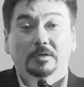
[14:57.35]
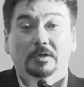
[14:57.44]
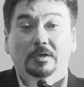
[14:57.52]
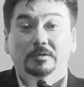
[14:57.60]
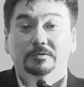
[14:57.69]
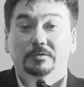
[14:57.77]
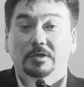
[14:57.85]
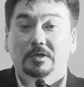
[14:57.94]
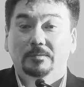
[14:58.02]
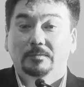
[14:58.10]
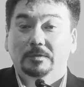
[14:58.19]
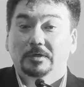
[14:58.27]
I also
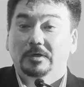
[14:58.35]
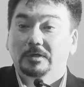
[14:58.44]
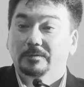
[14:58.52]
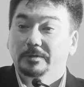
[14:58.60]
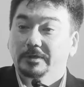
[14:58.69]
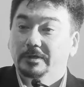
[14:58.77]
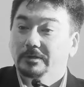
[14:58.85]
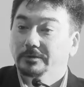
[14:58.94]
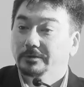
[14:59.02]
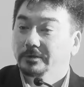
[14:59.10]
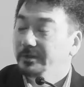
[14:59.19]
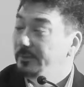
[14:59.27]
call, call him an
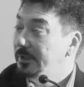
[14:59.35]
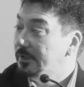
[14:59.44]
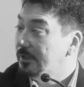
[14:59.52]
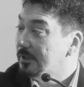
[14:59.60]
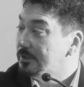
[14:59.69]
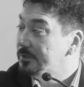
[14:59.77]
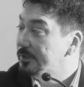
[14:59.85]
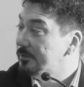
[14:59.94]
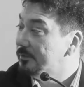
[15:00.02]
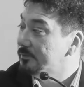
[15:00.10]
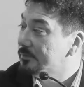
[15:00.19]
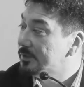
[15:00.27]
elder. He may not
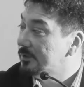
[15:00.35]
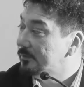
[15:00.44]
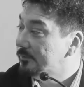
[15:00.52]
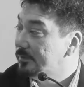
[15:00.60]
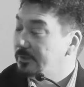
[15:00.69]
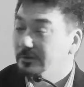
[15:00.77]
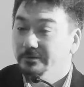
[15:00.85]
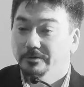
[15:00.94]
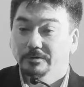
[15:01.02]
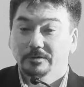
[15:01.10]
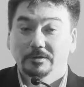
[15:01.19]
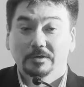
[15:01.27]
consider himself an
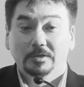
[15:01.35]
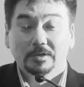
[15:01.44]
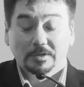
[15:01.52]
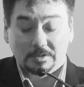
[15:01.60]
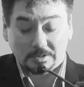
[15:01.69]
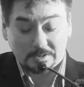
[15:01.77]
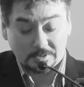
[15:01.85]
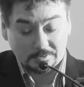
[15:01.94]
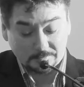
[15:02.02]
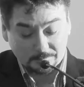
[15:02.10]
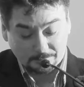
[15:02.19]
elder, uh,